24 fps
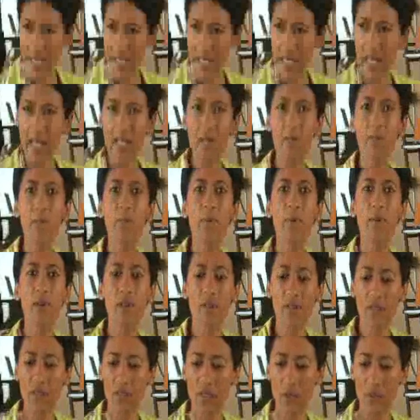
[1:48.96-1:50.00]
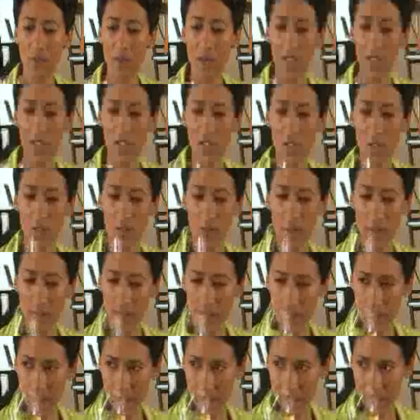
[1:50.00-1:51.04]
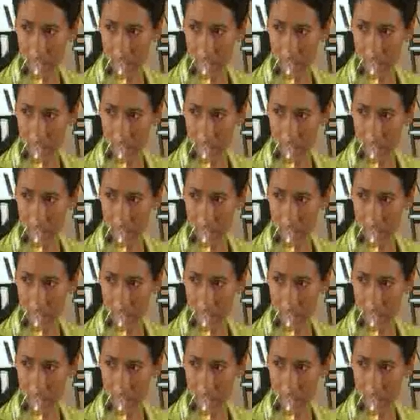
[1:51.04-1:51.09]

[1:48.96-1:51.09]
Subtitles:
a slight perfume edge to it.